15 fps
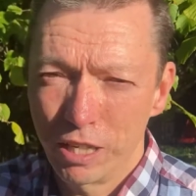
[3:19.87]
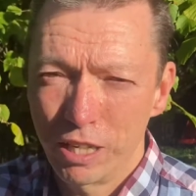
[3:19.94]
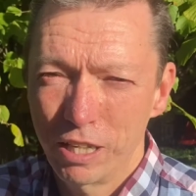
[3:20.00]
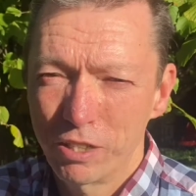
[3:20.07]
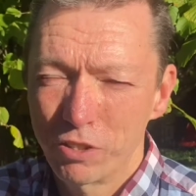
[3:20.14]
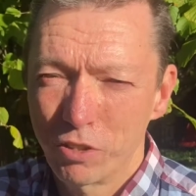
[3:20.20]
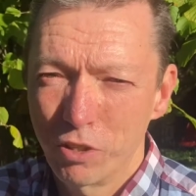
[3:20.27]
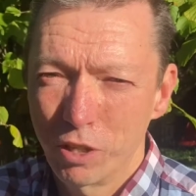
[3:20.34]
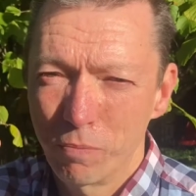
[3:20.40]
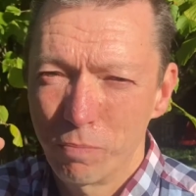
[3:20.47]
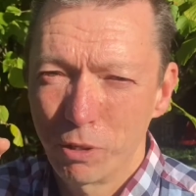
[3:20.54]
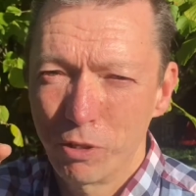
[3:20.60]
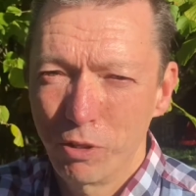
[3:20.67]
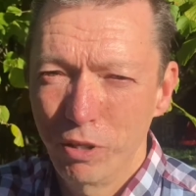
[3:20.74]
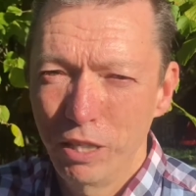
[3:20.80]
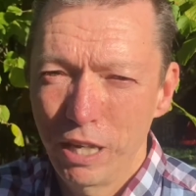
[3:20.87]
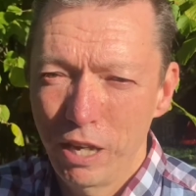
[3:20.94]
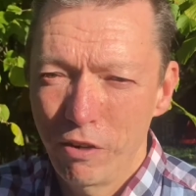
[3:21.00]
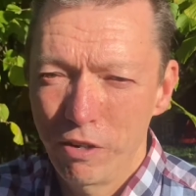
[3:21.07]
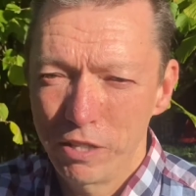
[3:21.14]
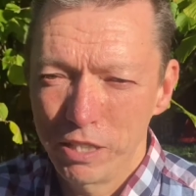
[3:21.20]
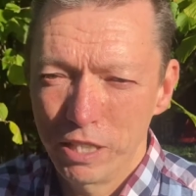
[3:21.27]
it's got a
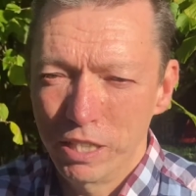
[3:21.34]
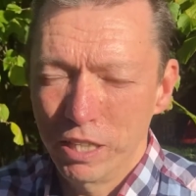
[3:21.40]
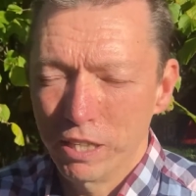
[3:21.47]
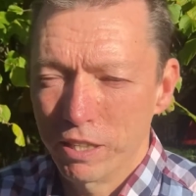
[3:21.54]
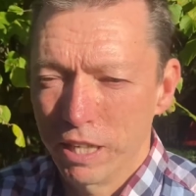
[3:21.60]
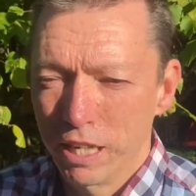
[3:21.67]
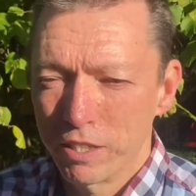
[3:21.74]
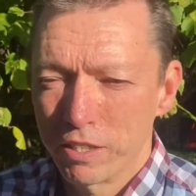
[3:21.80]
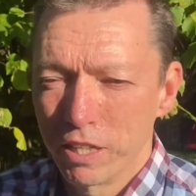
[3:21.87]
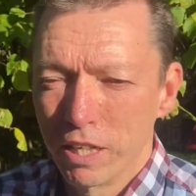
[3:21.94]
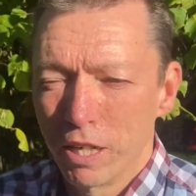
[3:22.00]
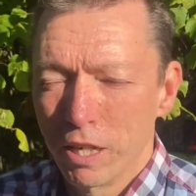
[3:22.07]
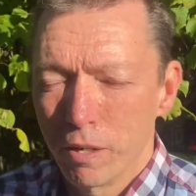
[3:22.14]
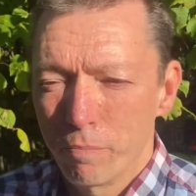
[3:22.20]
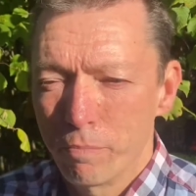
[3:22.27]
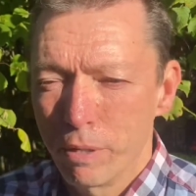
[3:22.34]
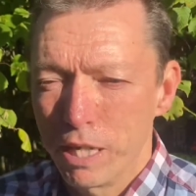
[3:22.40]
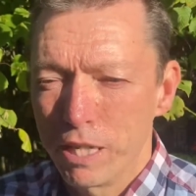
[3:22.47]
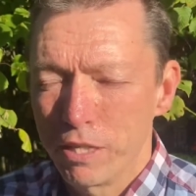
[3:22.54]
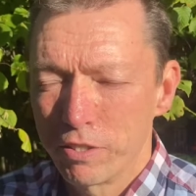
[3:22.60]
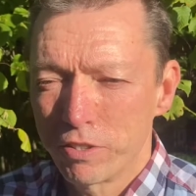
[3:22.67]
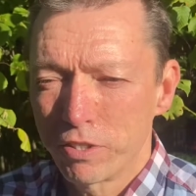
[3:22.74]
peculiarity in that
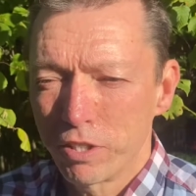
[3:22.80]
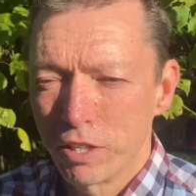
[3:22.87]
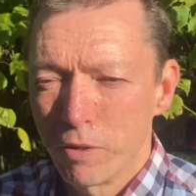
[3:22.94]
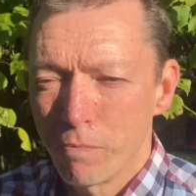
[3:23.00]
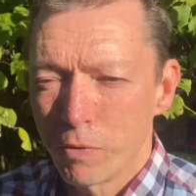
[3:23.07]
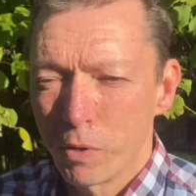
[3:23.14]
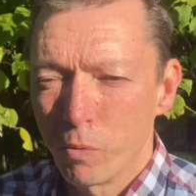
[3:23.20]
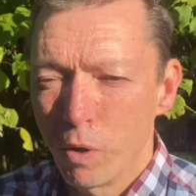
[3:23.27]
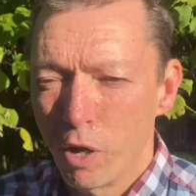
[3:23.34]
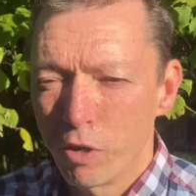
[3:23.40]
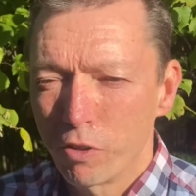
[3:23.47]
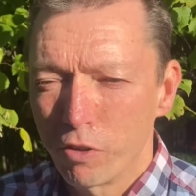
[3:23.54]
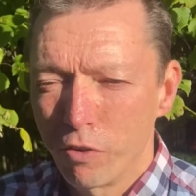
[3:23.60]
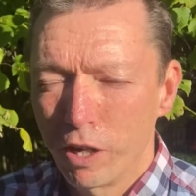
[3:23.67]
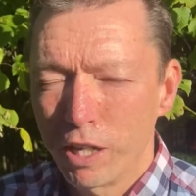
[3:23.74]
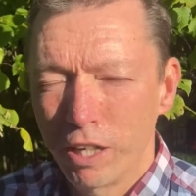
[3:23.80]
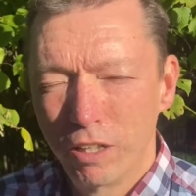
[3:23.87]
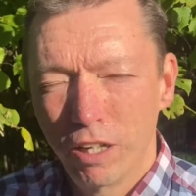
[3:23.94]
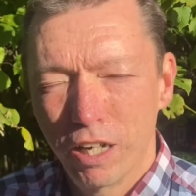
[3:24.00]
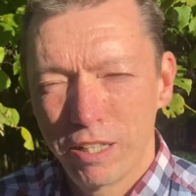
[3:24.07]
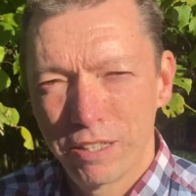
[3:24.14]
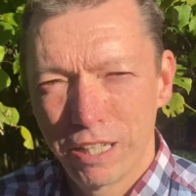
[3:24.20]
bees won't
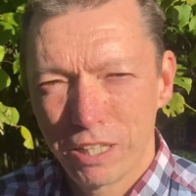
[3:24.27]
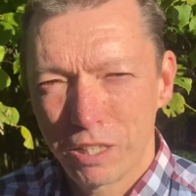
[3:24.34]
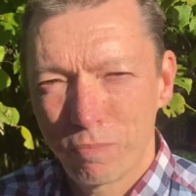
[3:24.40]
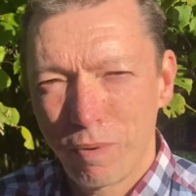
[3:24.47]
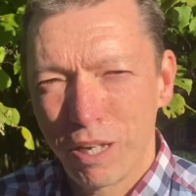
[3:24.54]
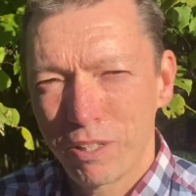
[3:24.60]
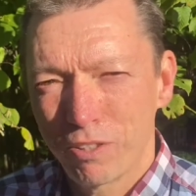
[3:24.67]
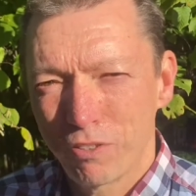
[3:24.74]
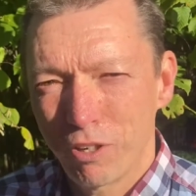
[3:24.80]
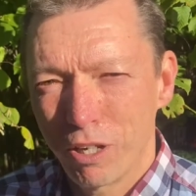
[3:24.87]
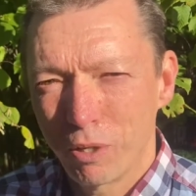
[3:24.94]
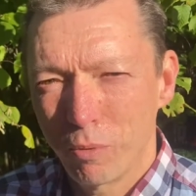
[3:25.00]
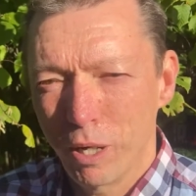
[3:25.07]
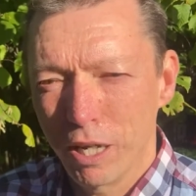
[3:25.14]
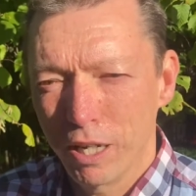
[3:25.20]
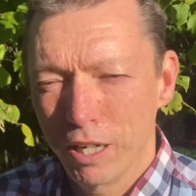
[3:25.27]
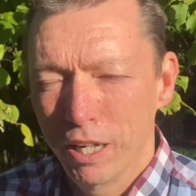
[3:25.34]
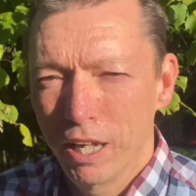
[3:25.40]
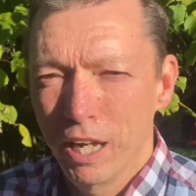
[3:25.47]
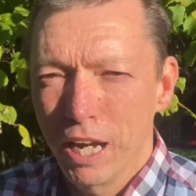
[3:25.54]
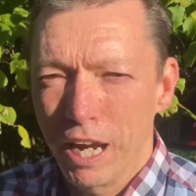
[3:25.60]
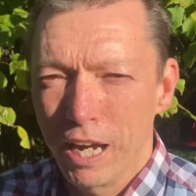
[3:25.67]
recognize that space straight away,
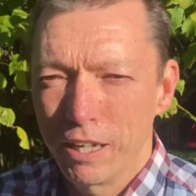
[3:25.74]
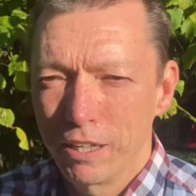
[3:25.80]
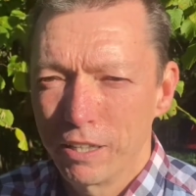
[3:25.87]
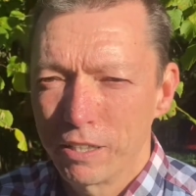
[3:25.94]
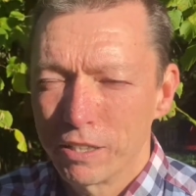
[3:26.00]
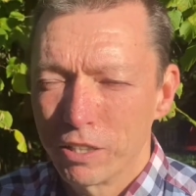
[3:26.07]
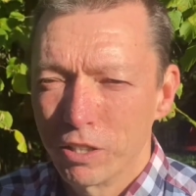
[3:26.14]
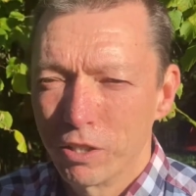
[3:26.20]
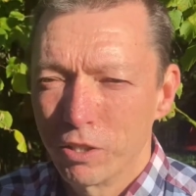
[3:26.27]
and